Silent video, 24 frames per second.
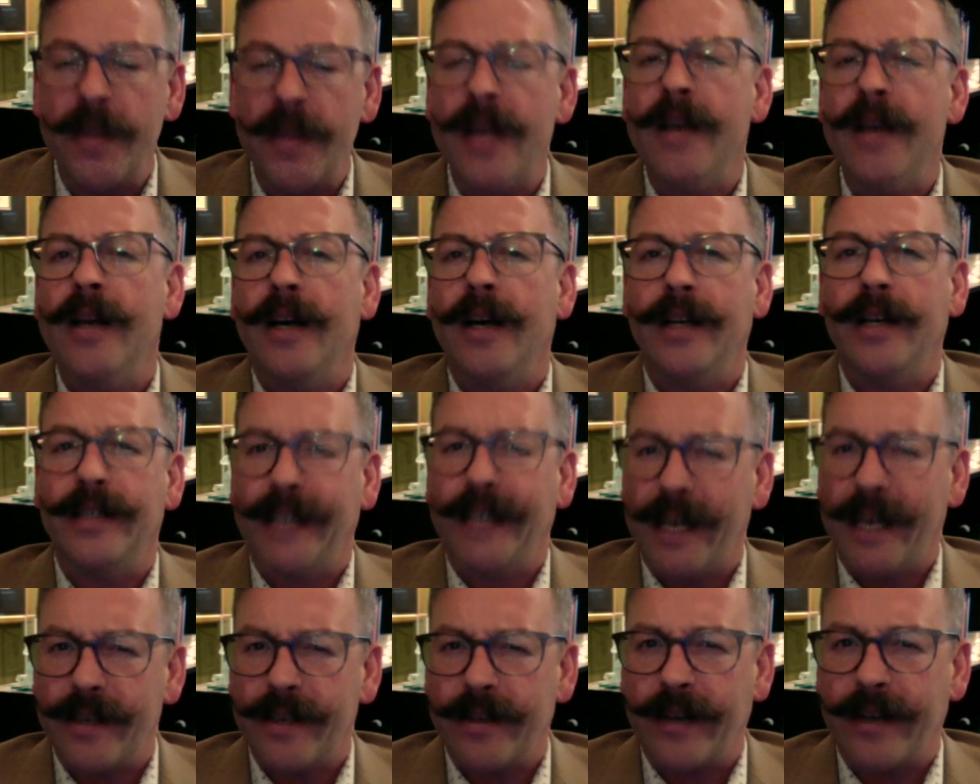On the
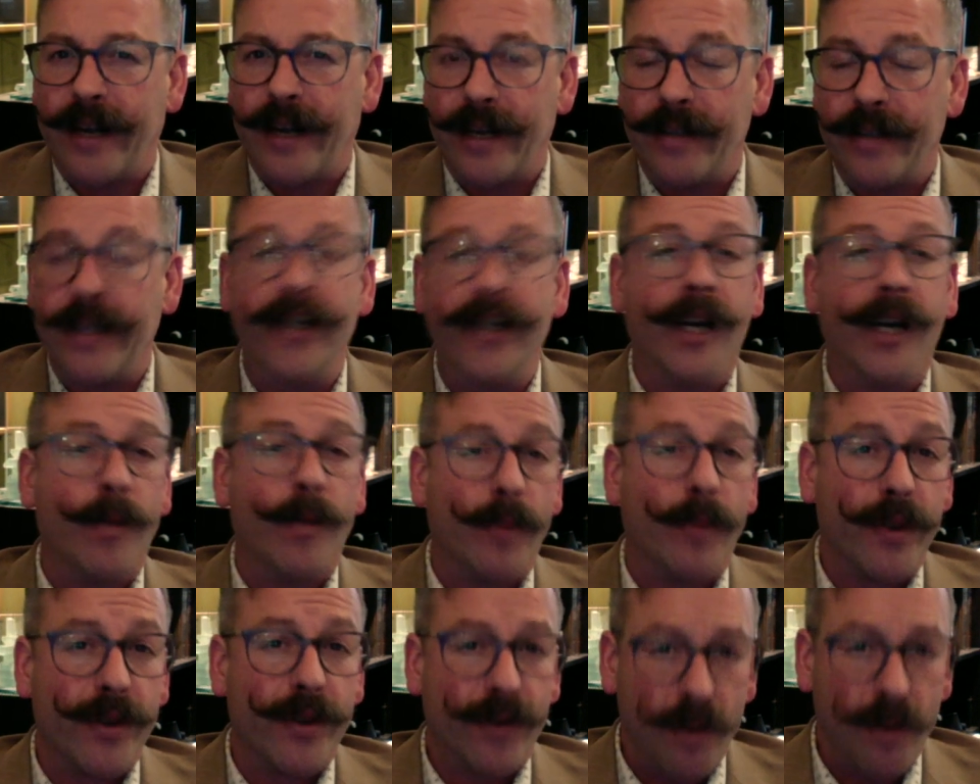other hand, they come with
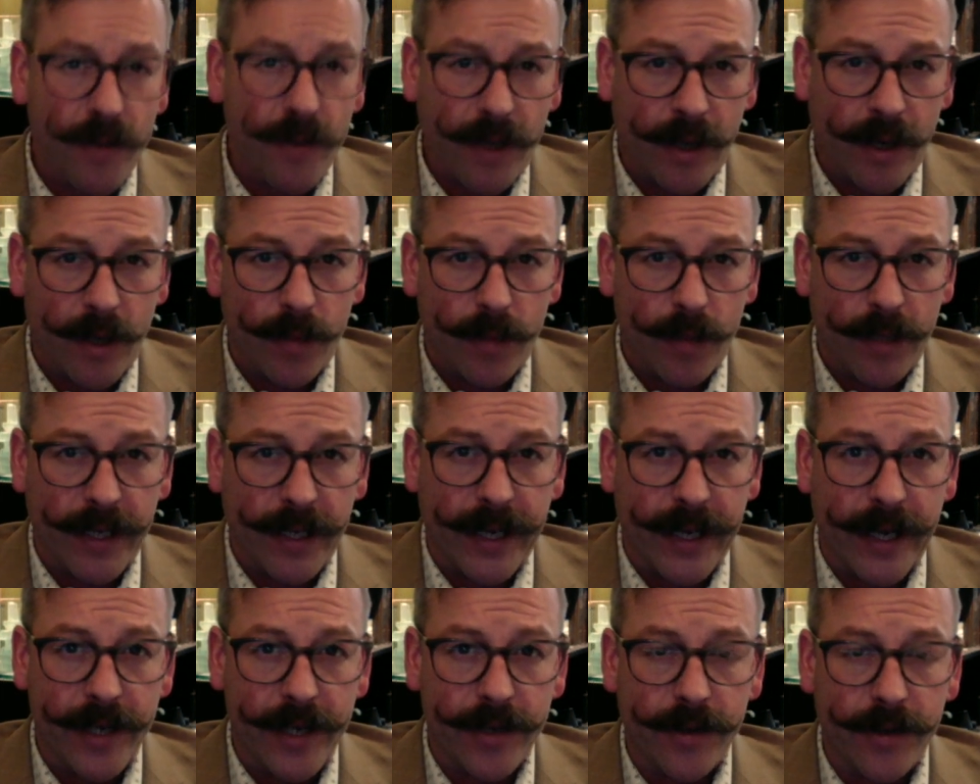their own
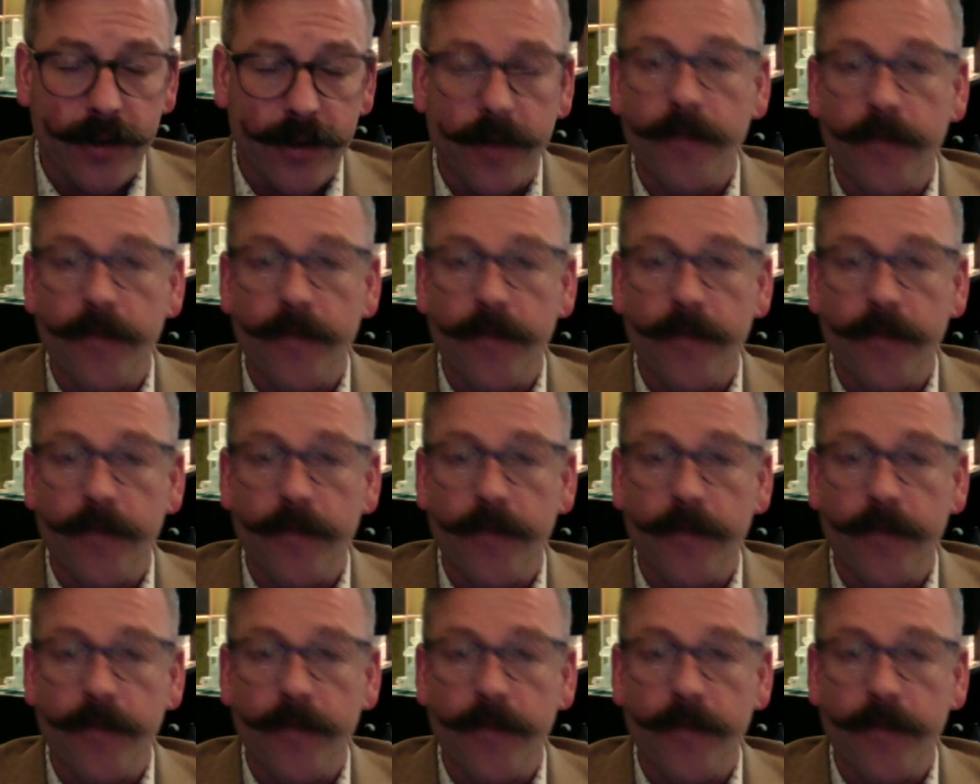complications.